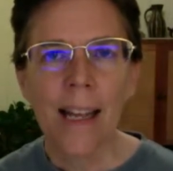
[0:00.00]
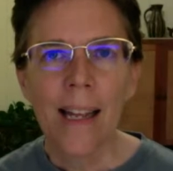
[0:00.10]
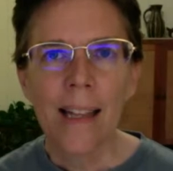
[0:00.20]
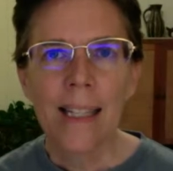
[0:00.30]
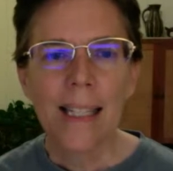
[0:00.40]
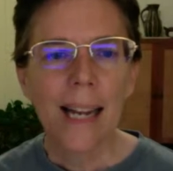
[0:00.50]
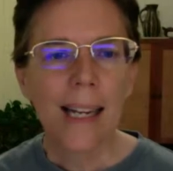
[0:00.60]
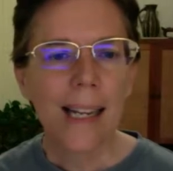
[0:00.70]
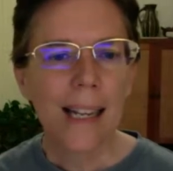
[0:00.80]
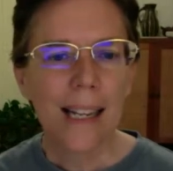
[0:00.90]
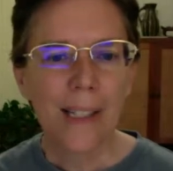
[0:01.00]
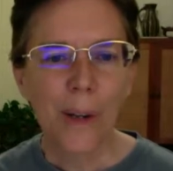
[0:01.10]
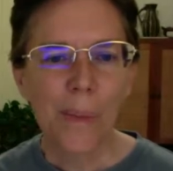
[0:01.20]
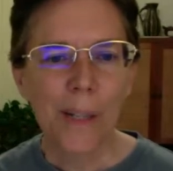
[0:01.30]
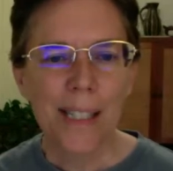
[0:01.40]
The second is
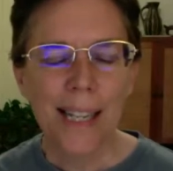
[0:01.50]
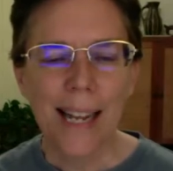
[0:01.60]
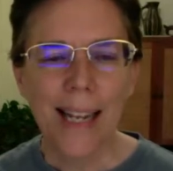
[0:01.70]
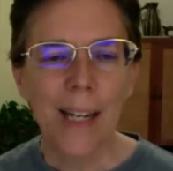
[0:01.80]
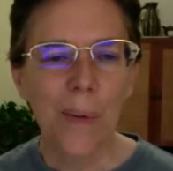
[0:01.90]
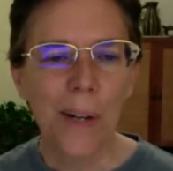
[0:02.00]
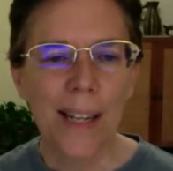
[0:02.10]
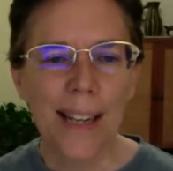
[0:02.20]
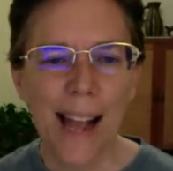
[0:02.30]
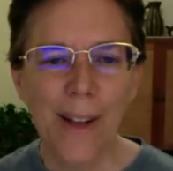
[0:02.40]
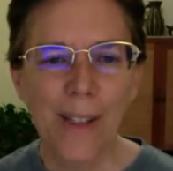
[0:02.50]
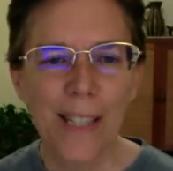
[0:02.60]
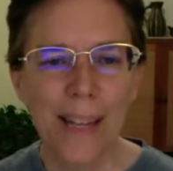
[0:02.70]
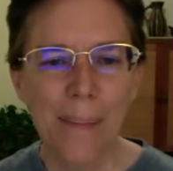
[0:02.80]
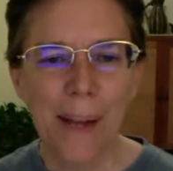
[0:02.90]
open to anyone else
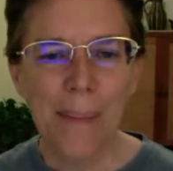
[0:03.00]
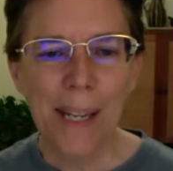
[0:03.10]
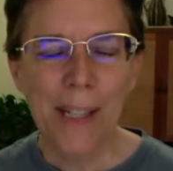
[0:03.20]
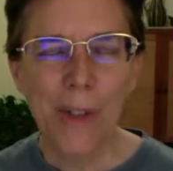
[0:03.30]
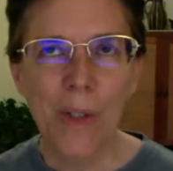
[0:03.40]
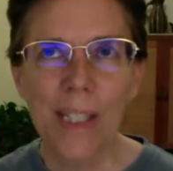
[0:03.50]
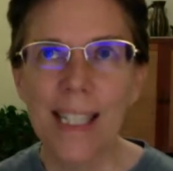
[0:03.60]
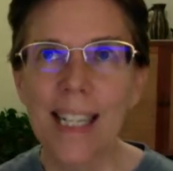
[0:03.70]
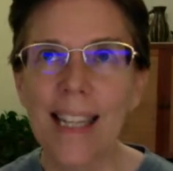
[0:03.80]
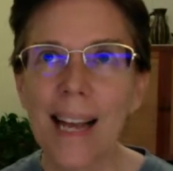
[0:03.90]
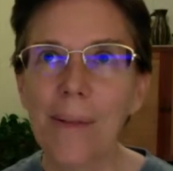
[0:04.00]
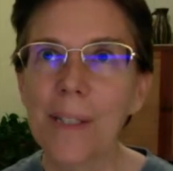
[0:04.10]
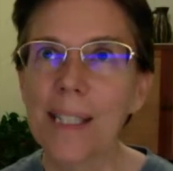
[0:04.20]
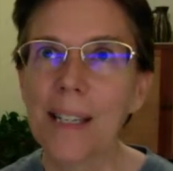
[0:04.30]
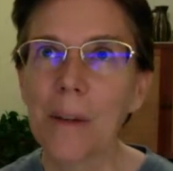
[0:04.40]
that might be interested. That
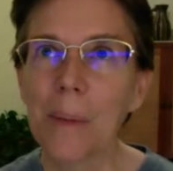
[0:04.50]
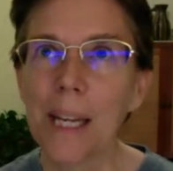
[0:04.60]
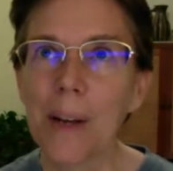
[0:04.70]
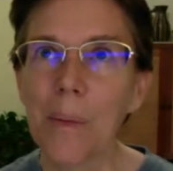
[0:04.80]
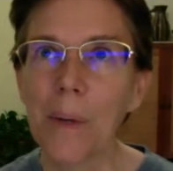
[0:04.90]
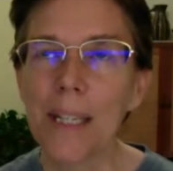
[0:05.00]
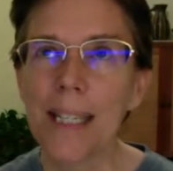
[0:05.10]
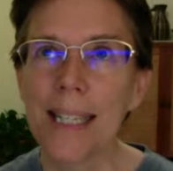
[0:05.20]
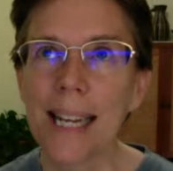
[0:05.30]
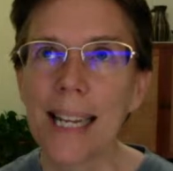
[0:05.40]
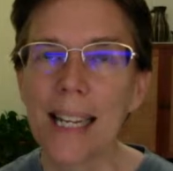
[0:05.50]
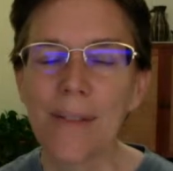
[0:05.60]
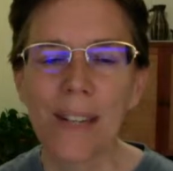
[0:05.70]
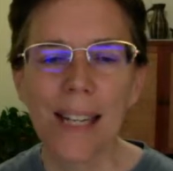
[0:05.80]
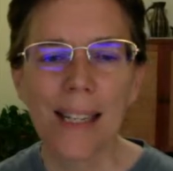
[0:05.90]
one's going to be on Wednesday
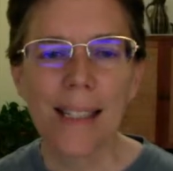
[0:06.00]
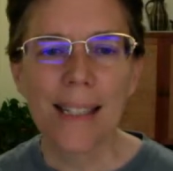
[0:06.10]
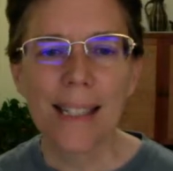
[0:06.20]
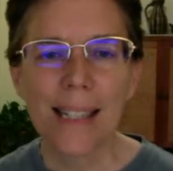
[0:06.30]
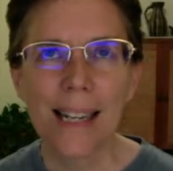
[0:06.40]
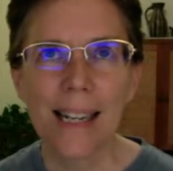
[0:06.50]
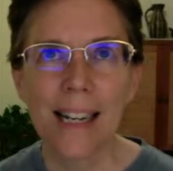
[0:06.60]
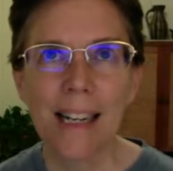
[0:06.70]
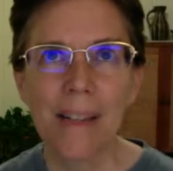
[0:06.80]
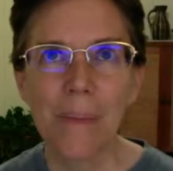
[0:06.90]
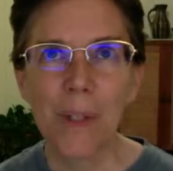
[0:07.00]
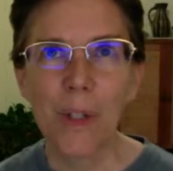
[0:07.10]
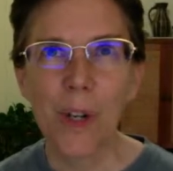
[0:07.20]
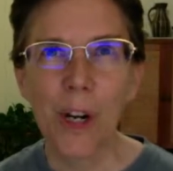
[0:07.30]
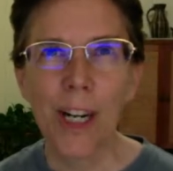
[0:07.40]
evenings,
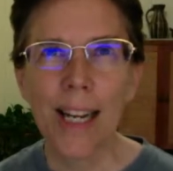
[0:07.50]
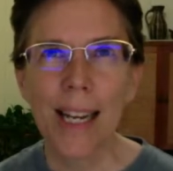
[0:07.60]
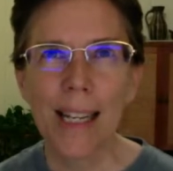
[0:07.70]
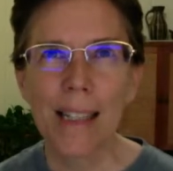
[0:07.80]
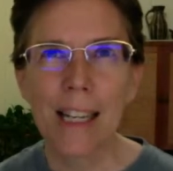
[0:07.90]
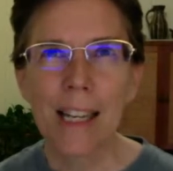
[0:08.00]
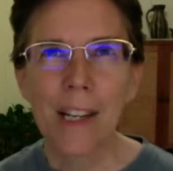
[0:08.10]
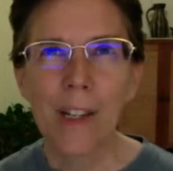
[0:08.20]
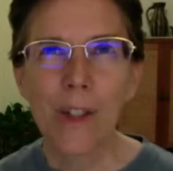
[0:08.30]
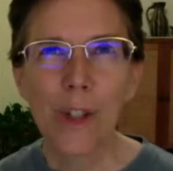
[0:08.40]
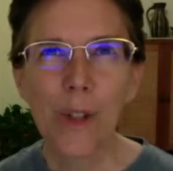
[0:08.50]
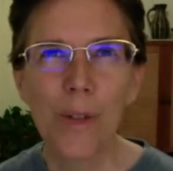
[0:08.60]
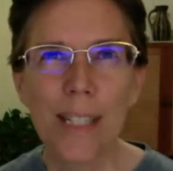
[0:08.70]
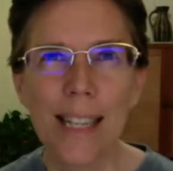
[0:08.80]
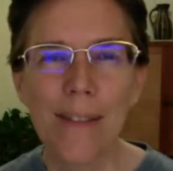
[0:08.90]
starting June
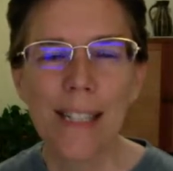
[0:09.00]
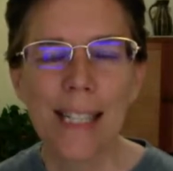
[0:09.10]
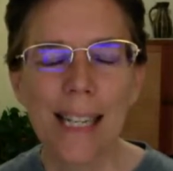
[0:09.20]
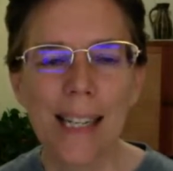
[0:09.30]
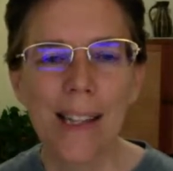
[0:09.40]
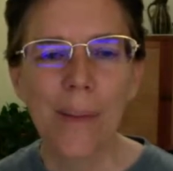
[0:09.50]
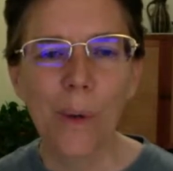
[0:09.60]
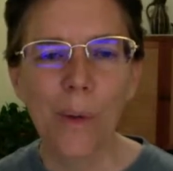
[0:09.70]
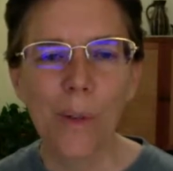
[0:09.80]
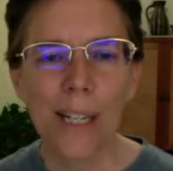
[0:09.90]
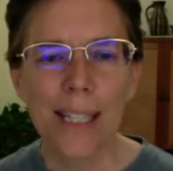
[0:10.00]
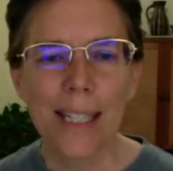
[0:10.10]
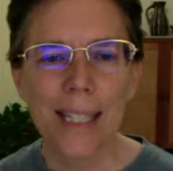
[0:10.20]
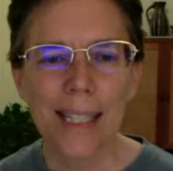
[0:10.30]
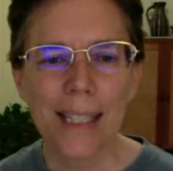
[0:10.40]
17th, and will run
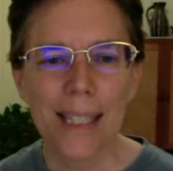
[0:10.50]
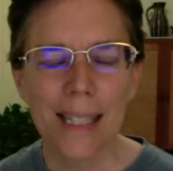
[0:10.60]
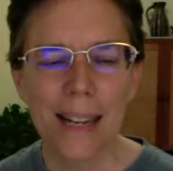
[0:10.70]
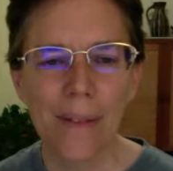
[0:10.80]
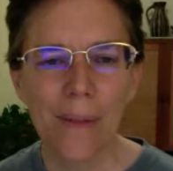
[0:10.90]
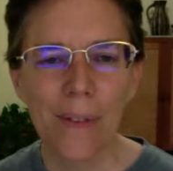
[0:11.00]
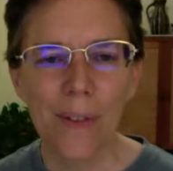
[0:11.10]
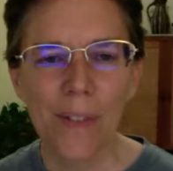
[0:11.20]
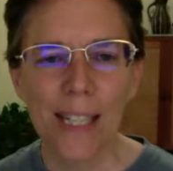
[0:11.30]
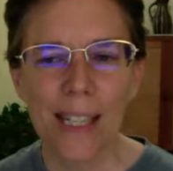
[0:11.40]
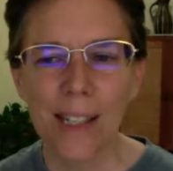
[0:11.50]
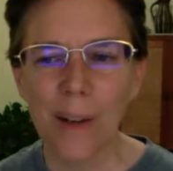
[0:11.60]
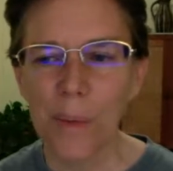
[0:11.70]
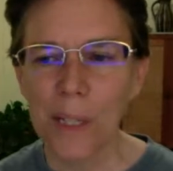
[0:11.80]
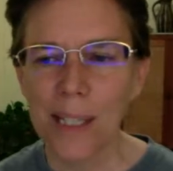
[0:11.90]
6 to 7:15
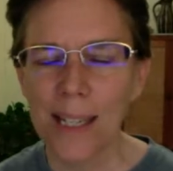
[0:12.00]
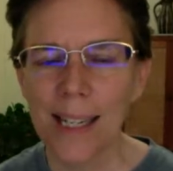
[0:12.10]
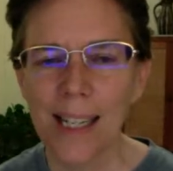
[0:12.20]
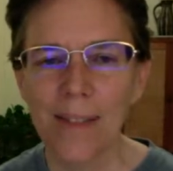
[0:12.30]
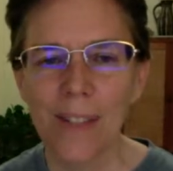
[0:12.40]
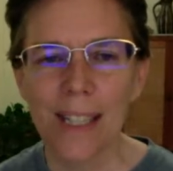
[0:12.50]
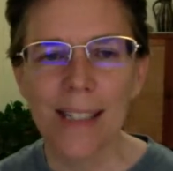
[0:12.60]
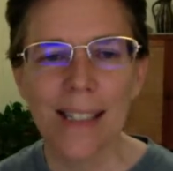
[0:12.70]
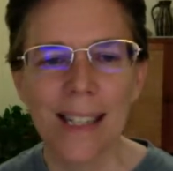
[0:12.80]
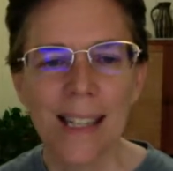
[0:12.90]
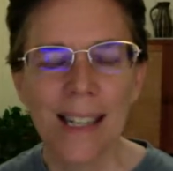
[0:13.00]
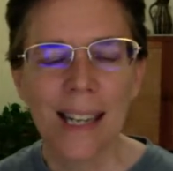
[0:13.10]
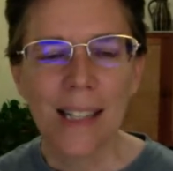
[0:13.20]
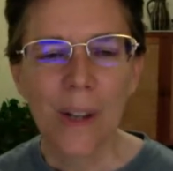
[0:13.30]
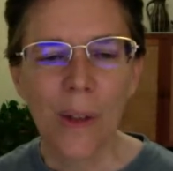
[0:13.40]
on Wednesday evenings.
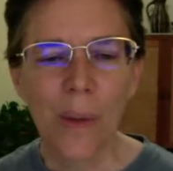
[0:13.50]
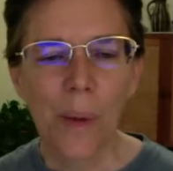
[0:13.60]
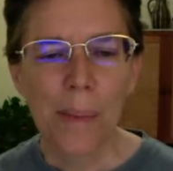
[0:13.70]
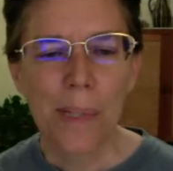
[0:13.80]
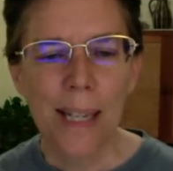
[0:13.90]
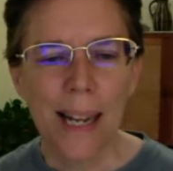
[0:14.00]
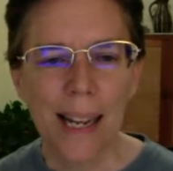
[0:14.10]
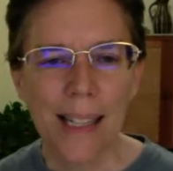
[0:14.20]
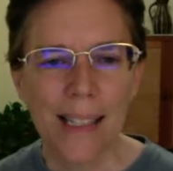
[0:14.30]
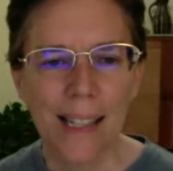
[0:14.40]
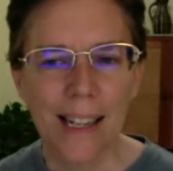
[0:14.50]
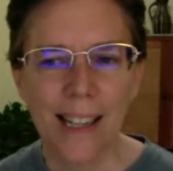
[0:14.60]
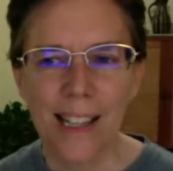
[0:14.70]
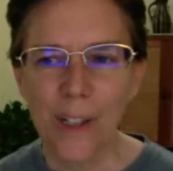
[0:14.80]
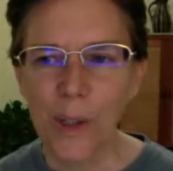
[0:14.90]
It's on the website
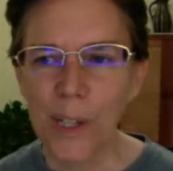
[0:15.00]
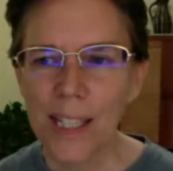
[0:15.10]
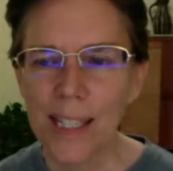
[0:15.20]
that you can